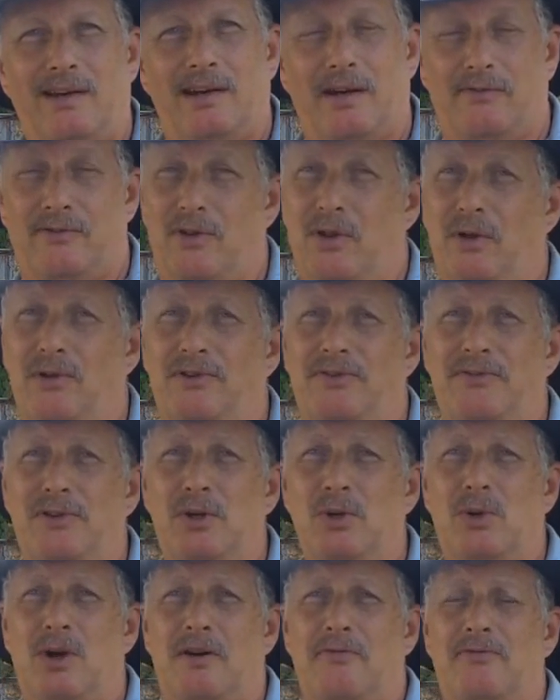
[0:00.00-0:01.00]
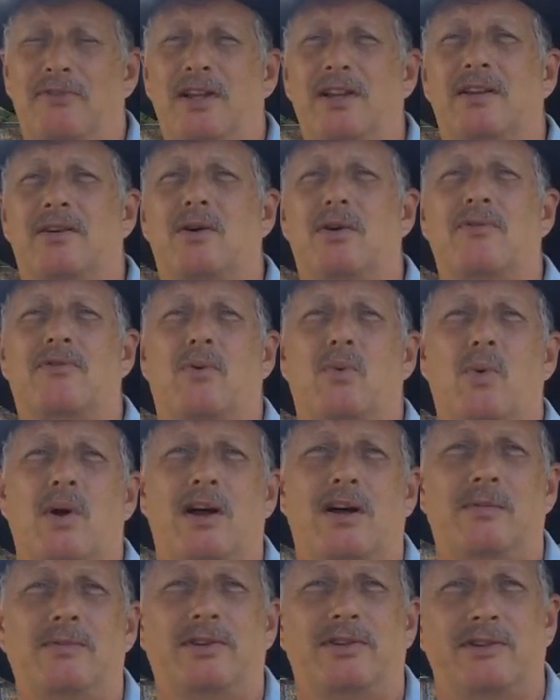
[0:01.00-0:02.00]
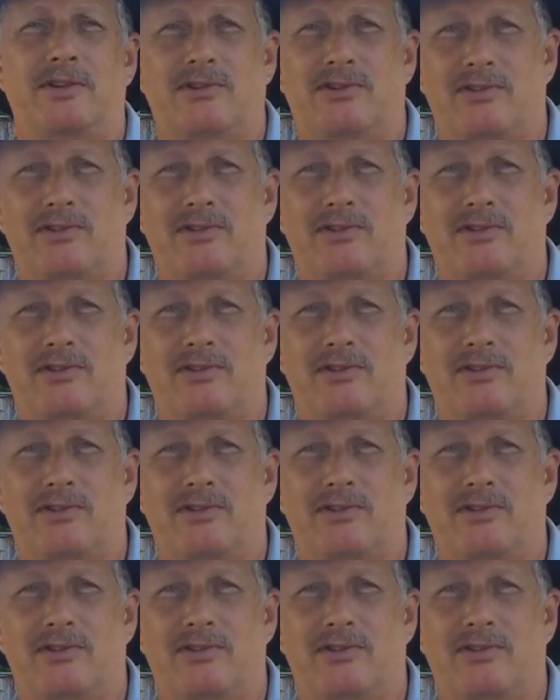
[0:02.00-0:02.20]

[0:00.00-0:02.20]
Now, for those of you who are feeling overwhelmed and